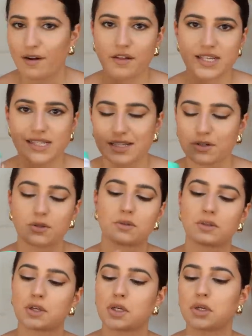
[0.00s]
all these
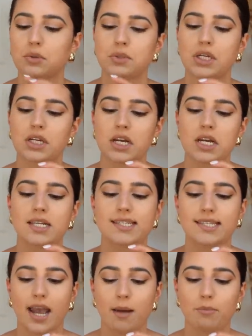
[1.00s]
little cute
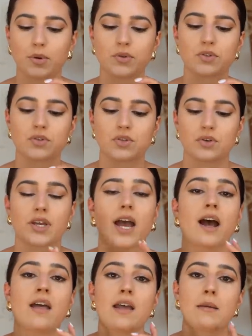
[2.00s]
samples. So
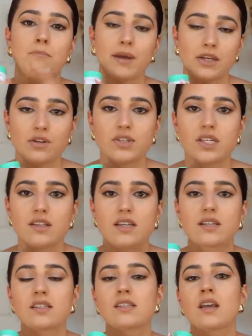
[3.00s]
yeah, been using
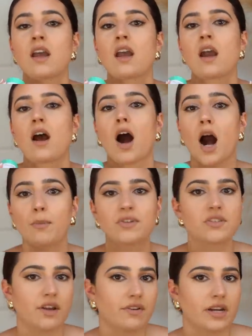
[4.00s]
this
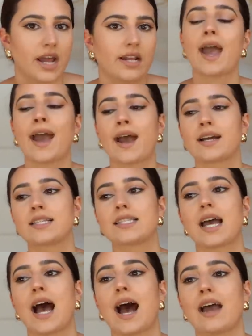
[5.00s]
almost every night and
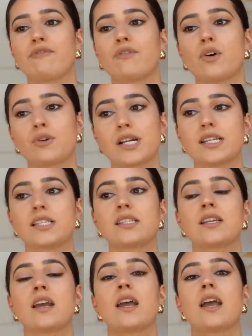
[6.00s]
I've
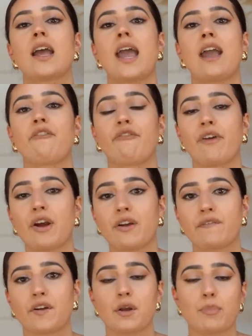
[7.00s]
noticed a
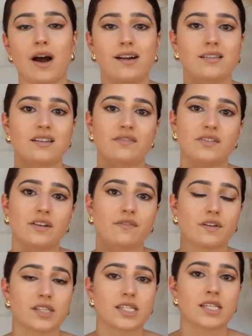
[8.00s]
very positive
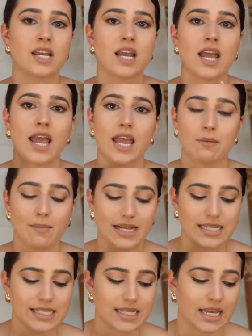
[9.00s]
difference in my
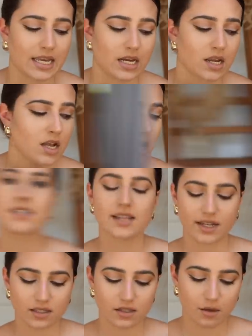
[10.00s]
skin. This
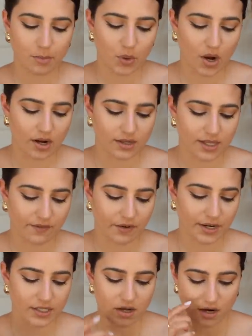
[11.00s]
next product I've
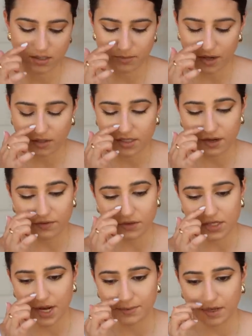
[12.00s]
already talked about several
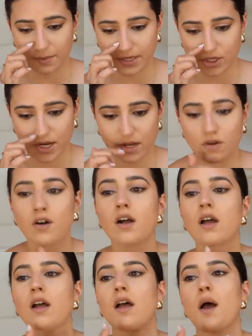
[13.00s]
times on my channel,
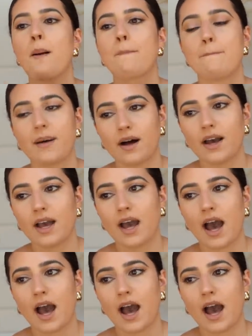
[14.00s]
but